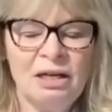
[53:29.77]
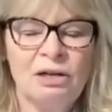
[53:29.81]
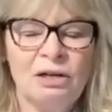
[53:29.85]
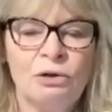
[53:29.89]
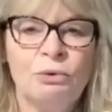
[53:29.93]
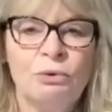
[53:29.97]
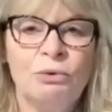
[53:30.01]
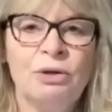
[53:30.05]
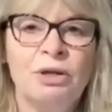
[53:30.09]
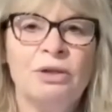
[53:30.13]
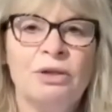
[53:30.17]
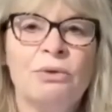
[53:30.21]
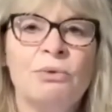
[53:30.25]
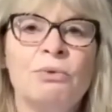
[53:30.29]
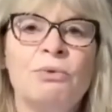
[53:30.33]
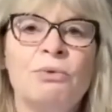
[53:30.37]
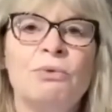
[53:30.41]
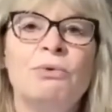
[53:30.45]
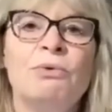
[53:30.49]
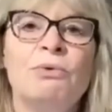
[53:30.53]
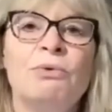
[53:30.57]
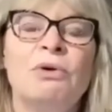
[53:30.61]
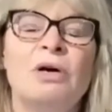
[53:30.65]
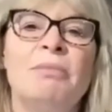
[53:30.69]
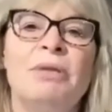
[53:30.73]
Going
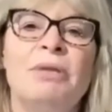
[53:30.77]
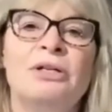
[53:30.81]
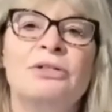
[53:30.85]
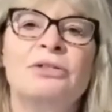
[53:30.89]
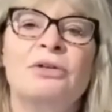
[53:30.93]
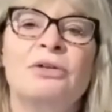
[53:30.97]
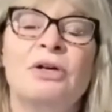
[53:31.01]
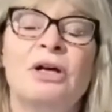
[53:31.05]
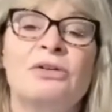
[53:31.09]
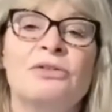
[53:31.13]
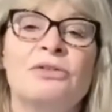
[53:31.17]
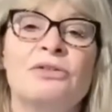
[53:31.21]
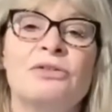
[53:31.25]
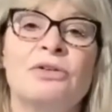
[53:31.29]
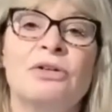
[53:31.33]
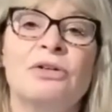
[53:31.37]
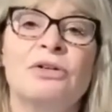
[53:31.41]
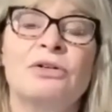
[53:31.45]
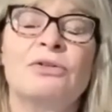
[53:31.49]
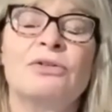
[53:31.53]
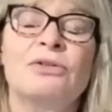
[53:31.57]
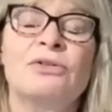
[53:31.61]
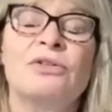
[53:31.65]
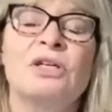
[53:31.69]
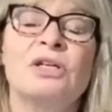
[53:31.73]
through mental health
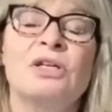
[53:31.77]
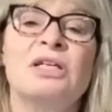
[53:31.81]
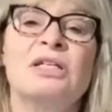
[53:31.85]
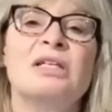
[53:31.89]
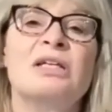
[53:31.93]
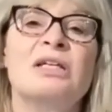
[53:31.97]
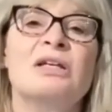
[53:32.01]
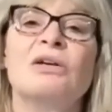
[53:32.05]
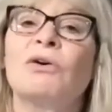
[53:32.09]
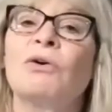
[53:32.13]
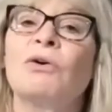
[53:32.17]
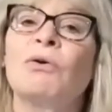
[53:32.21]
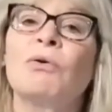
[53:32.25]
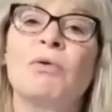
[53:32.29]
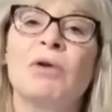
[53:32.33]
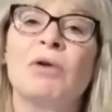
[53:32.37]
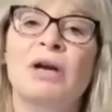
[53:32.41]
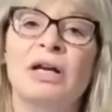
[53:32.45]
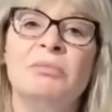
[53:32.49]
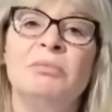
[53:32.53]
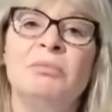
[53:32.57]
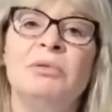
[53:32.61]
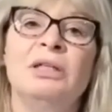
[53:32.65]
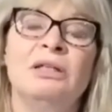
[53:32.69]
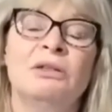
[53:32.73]
struggles is
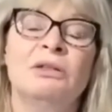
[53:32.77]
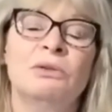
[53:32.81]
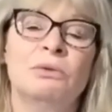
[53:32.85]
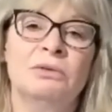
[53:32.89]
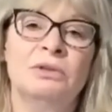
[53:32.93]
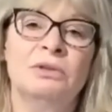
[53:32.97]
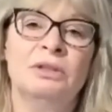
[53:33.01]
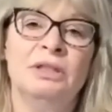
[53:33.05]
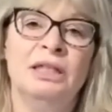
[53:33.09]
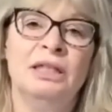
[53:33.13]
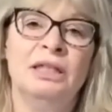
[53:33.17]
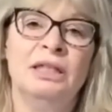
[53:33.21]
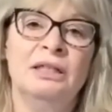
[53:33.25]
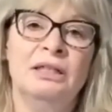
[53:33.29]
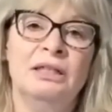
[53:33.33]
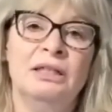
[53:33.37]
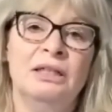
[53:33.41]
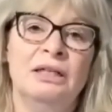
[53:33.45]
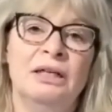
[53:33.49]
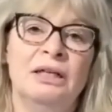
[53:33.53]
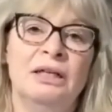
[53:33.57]
incredibly lonely.